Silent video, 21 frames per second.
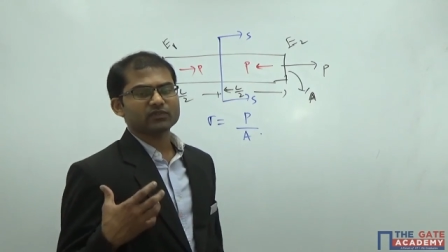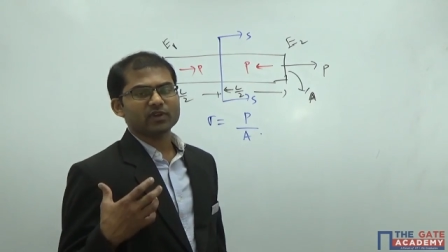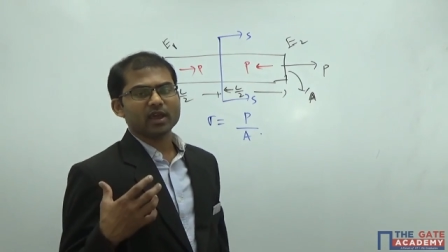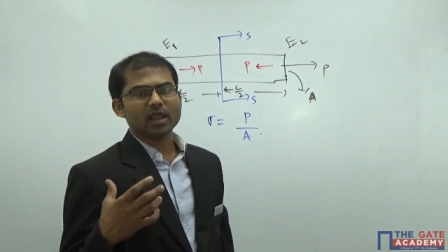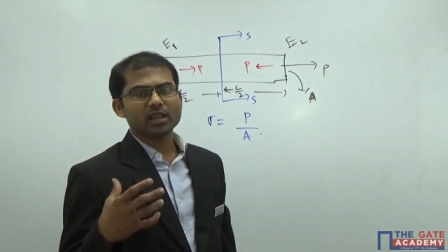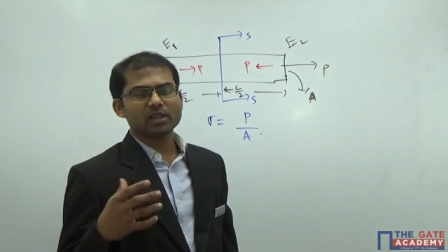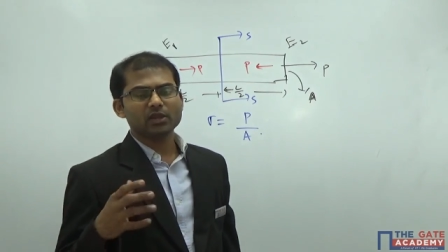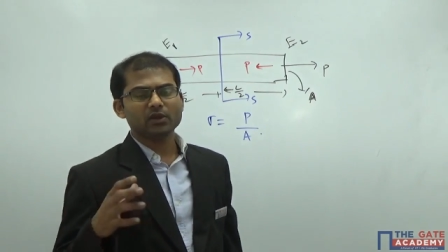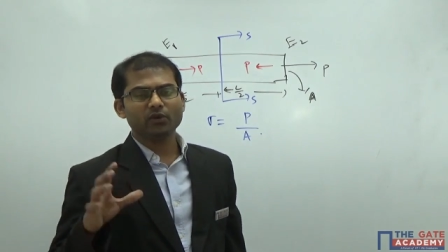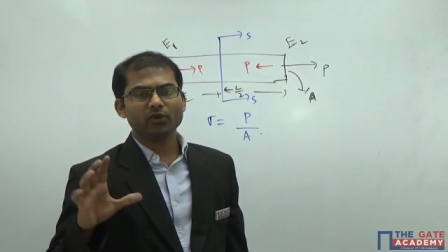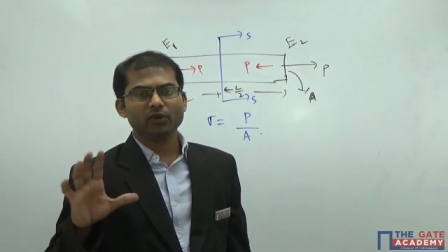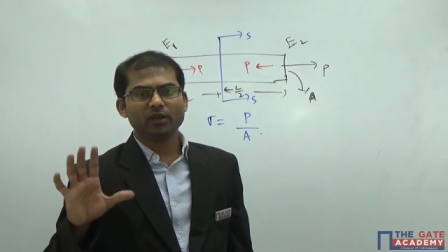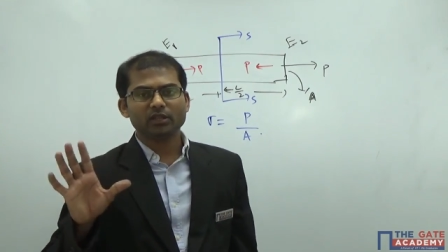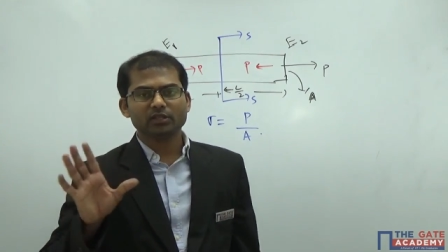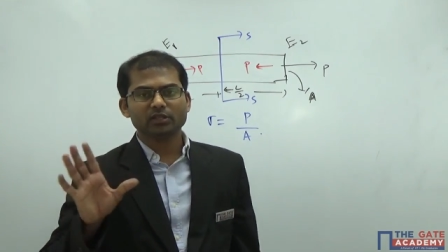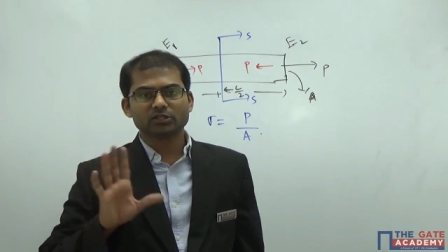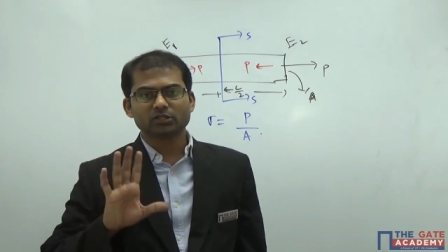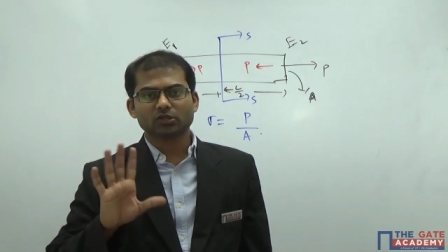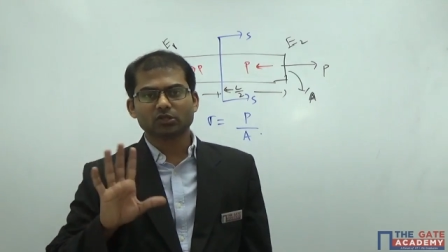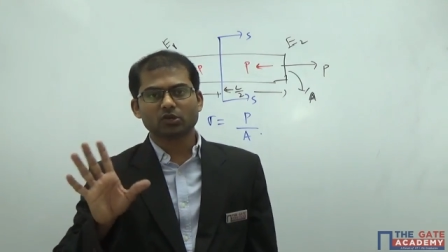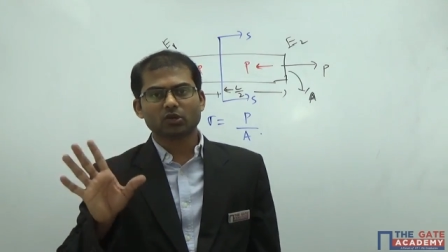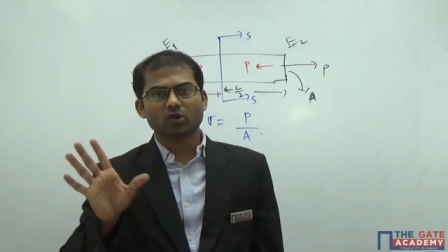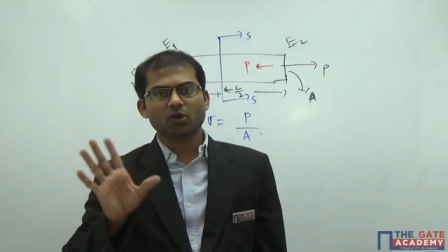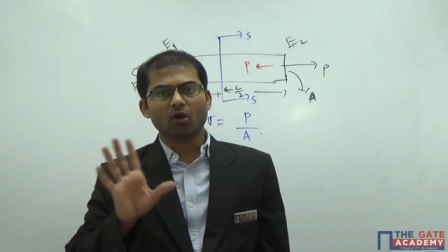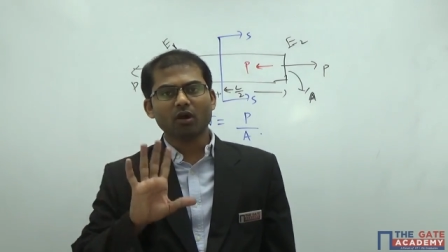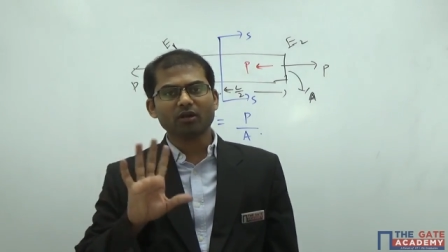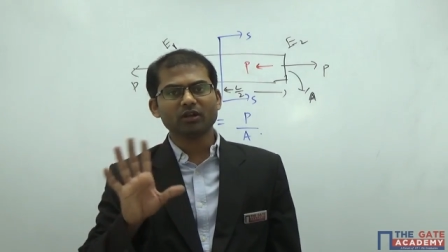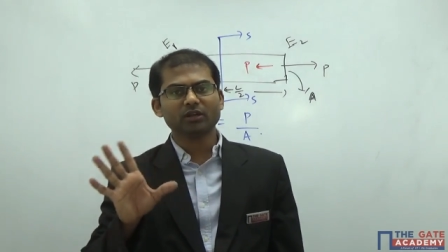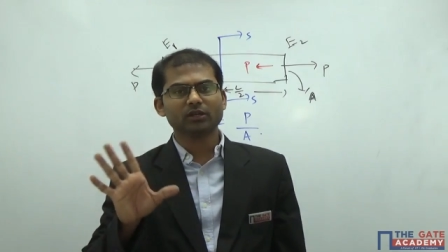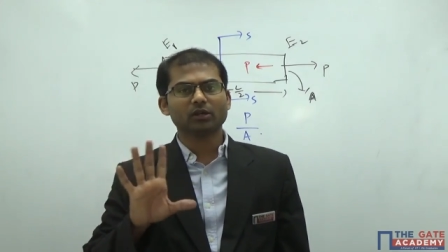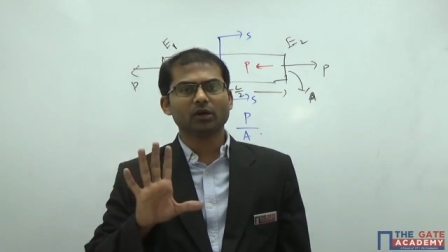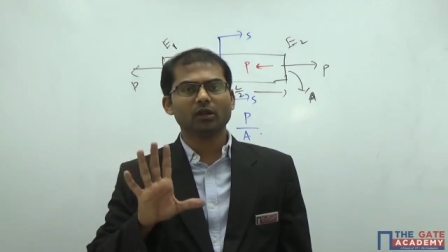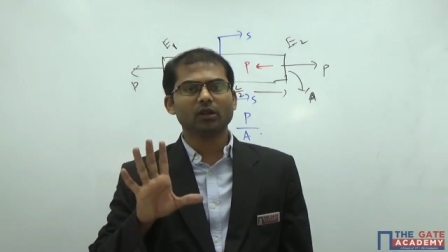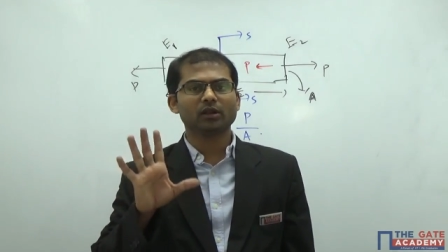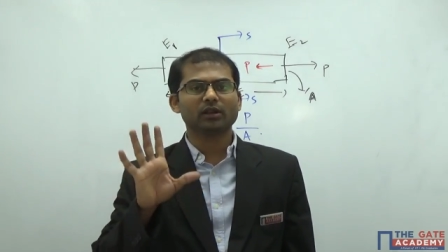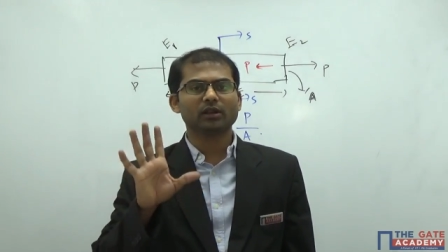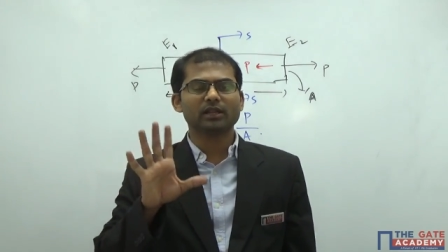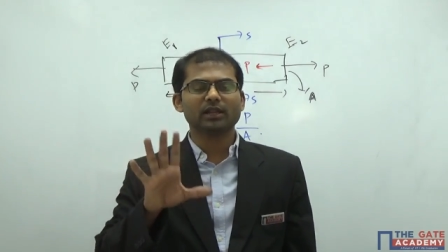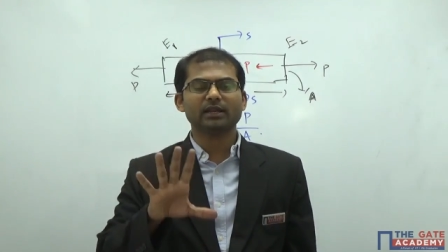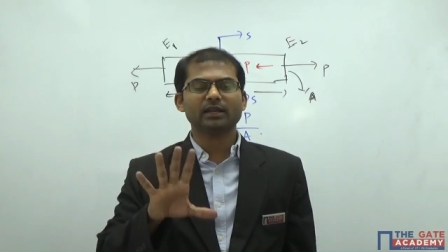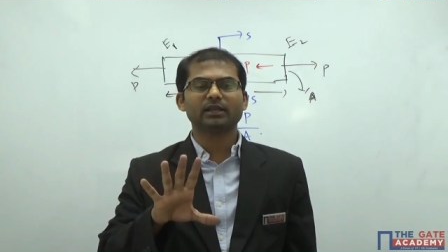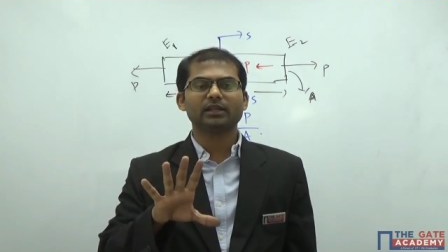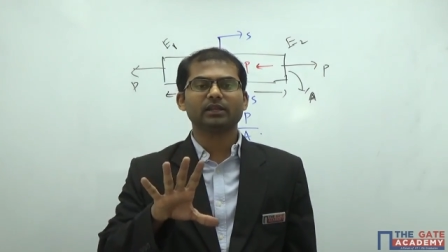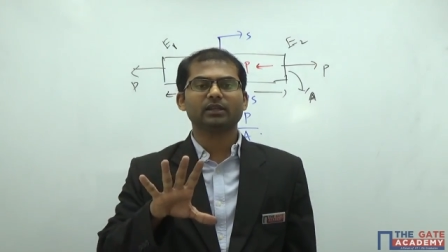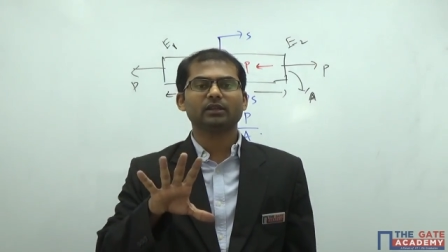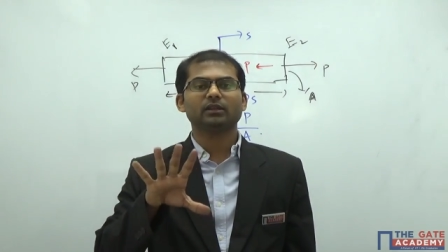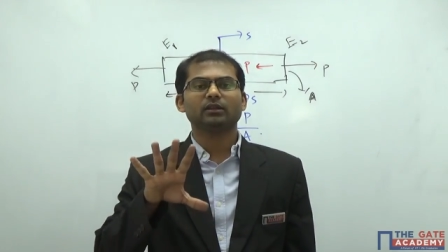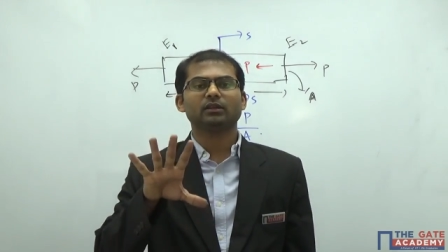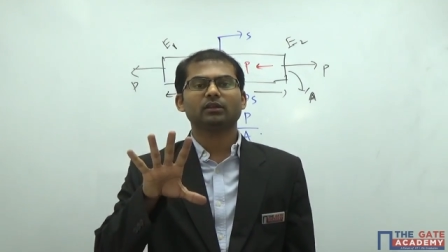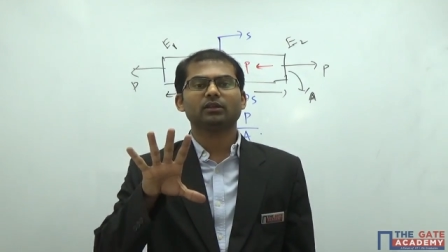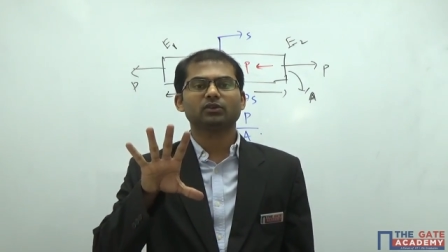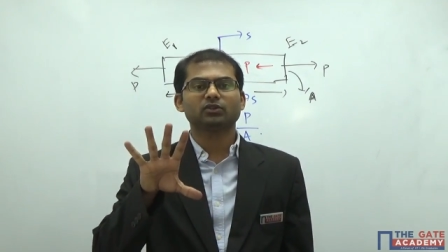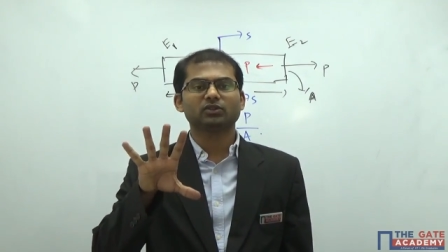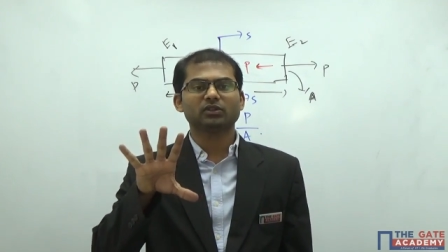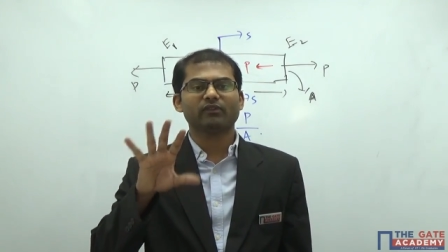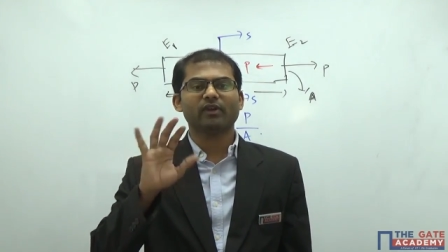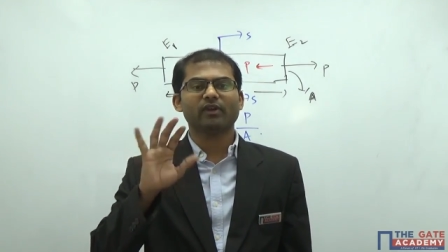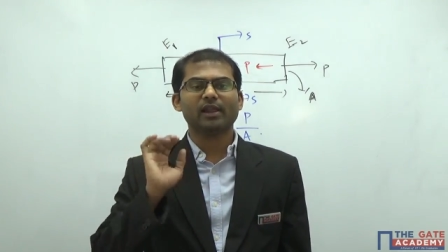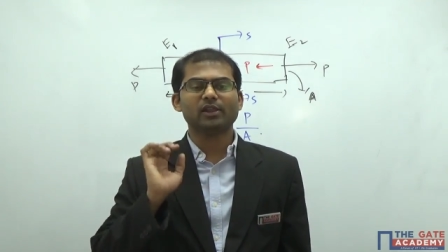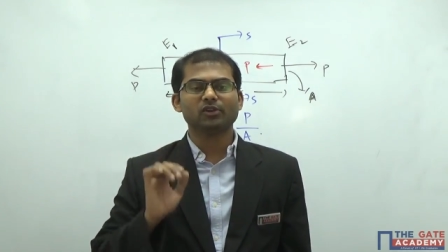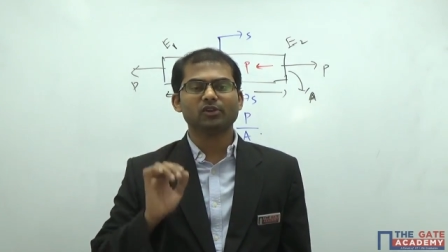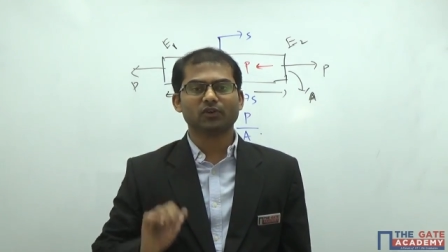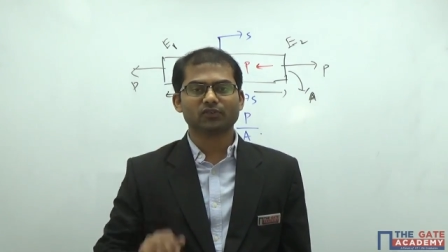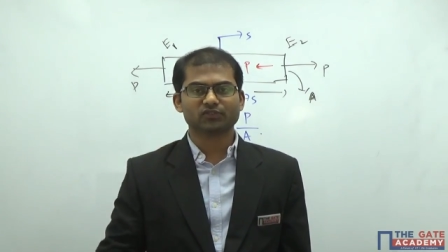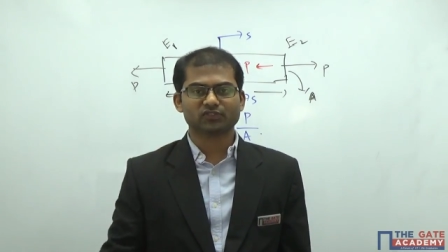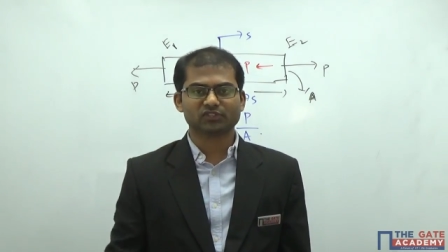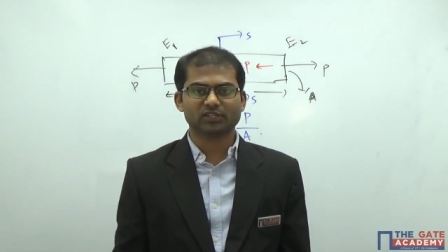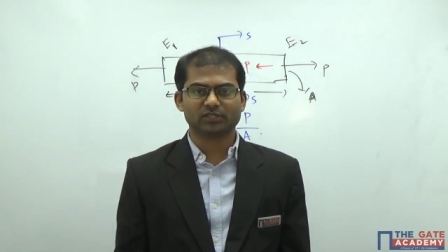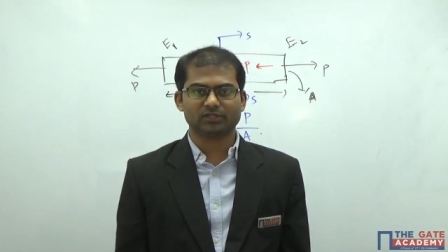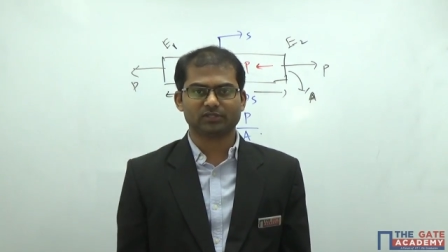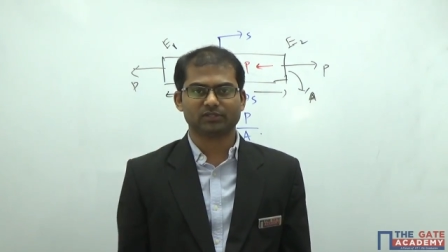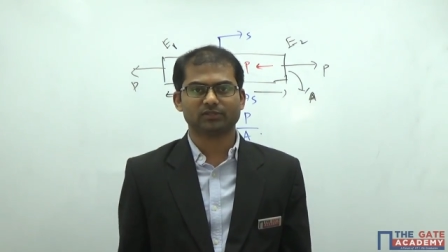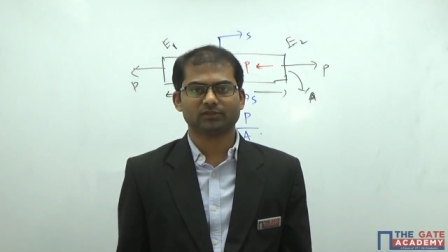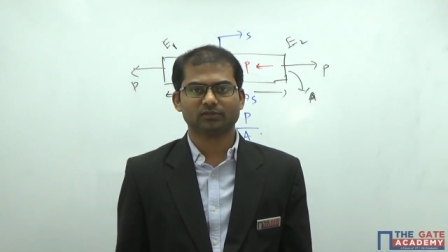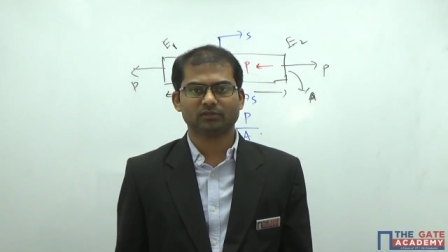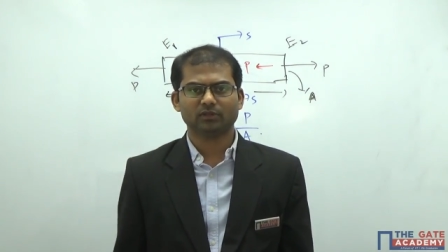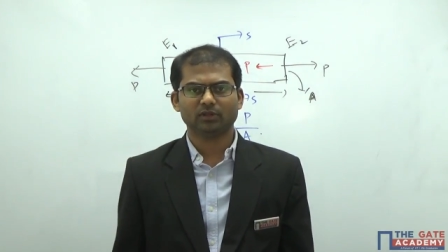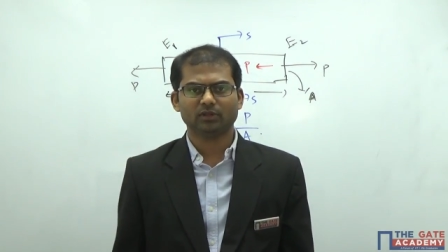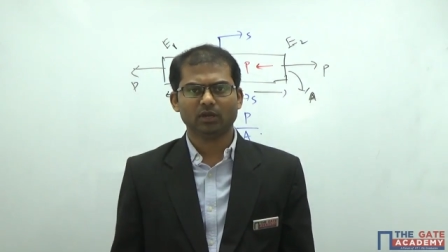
value is not at all relating to the value of stress.